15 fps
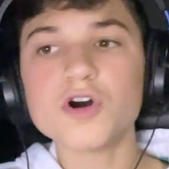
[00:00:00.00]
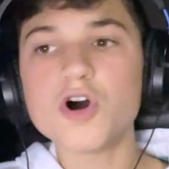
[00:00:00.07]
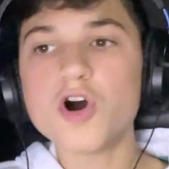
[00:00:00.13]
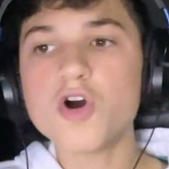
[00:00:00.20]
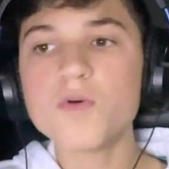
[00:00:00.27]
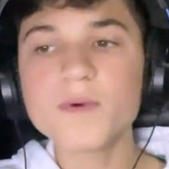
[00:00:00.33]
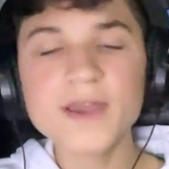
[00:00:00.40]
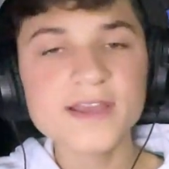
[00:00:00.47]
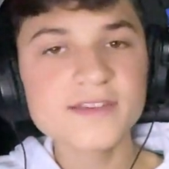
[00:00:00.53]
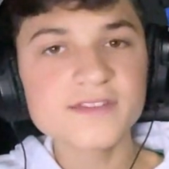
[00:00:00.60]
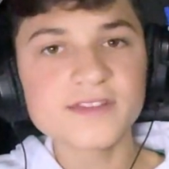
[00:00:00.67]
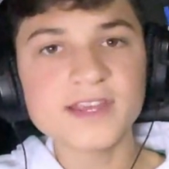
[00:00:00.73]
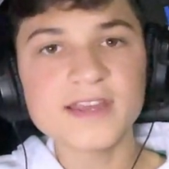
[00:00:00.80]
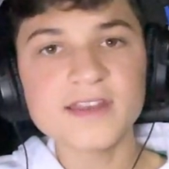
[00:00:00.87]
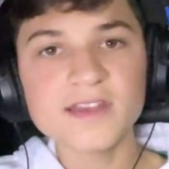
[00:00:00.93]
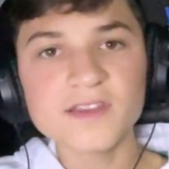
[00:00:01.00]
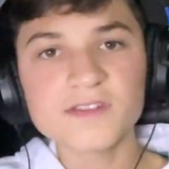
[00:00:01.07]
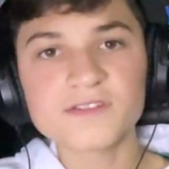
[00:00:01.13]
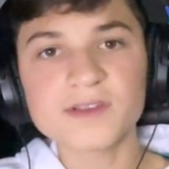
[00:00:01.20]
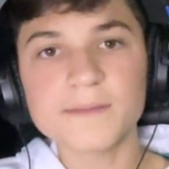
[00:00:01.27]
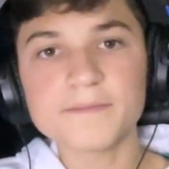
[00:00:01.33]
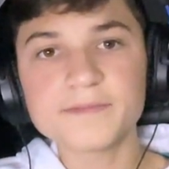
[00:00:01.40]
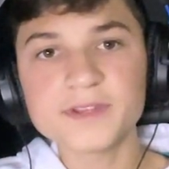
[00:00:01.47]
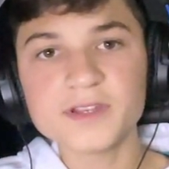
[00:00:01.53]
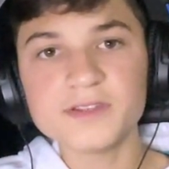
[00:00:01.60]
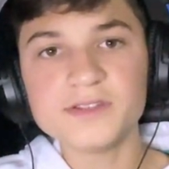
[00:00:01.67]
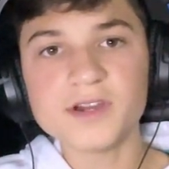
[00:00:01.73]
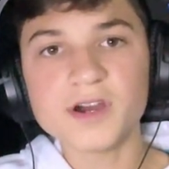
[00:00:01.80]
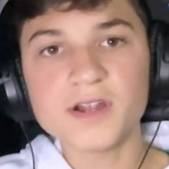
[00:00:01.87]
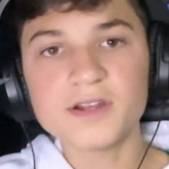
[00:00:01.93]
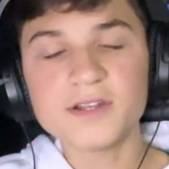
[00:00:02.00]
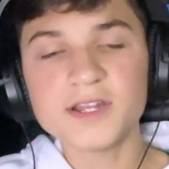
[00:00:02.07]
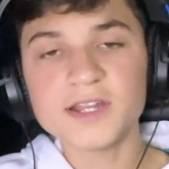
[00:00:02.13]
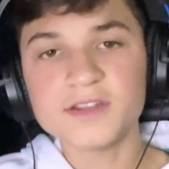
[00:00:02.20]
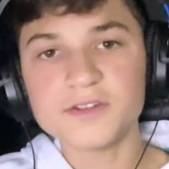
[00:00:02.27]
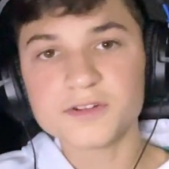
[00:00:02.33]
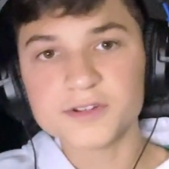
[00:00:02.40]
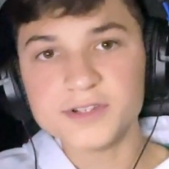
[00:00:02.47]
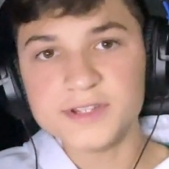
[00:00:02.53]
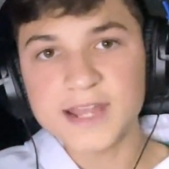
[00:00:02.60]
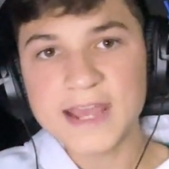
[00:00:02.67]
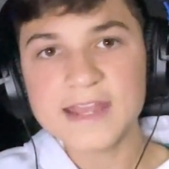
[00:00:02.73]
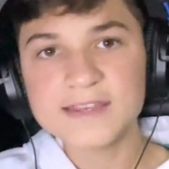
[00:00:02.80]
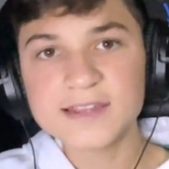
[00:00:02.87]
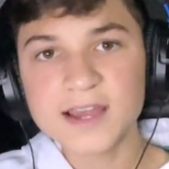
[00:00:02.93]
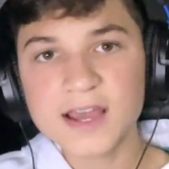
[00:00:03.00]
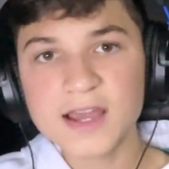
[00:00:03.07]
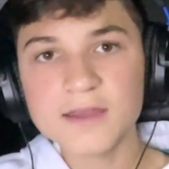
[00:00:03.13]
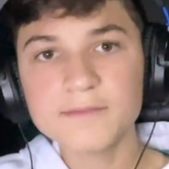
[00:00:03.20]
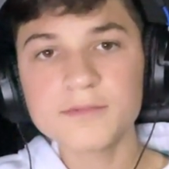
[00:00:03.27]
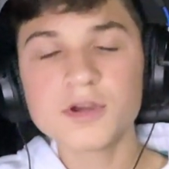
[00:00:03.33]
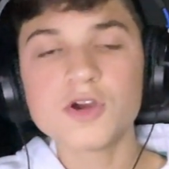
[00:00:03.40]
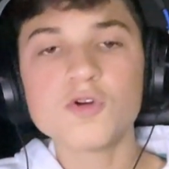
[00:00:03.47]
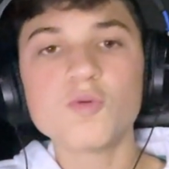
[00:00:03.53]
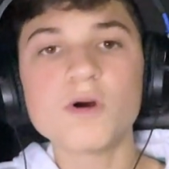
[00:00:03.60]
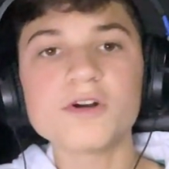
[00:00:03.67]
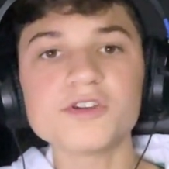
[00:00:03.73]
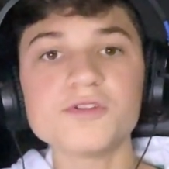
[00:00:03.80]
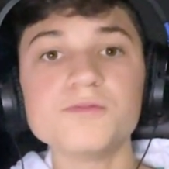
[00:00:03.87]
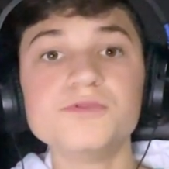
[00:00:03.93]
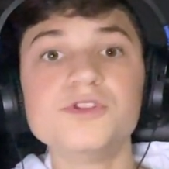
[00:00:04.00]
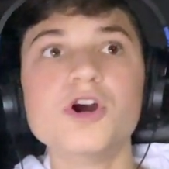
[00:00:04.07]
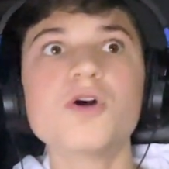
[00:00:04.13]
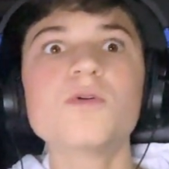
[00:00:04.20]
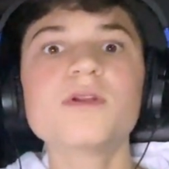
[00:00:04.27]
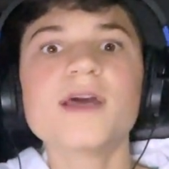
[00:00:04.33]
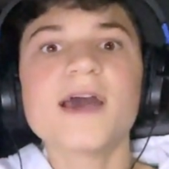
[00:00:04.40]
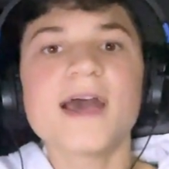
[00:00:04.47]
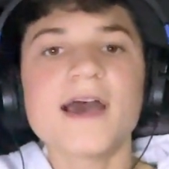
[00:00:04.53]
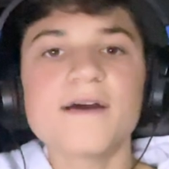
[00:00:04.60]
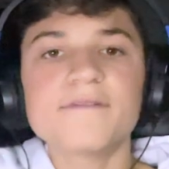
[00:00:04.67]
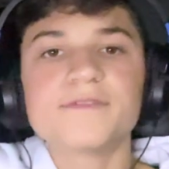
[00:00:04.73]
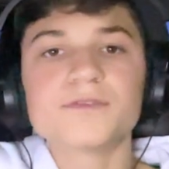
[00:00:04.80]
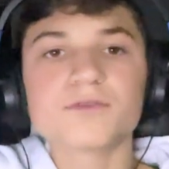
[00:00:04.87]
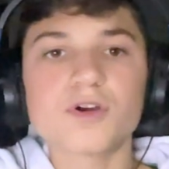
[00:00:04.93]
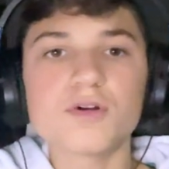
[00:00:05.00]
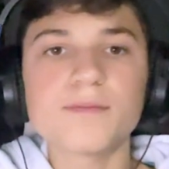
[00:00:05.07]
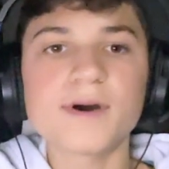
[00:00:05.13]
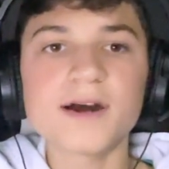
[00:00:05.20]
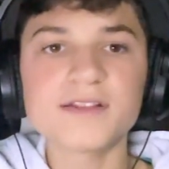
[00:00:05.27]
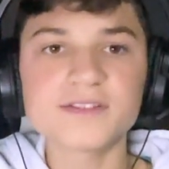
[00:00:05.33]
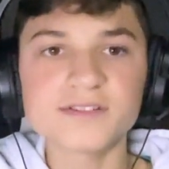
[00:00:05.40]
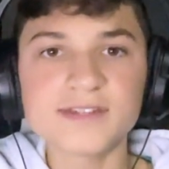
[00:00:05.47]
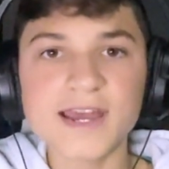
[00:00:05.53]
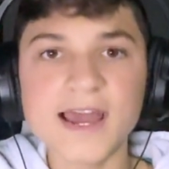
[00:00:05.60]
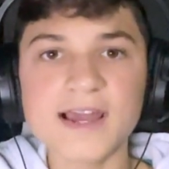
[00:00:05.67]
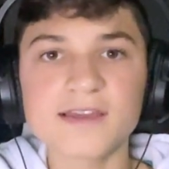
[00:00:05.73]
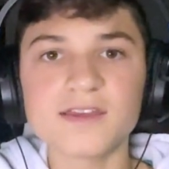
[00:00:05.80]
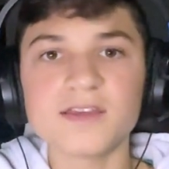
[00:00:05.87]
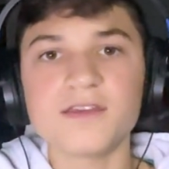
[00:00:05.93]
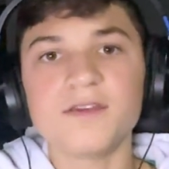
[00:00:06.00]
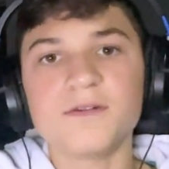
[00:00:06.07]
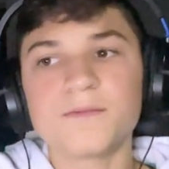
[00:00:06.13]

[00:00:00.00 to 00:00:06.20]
always getting something done in your daytime while you don't have the robots attacking you.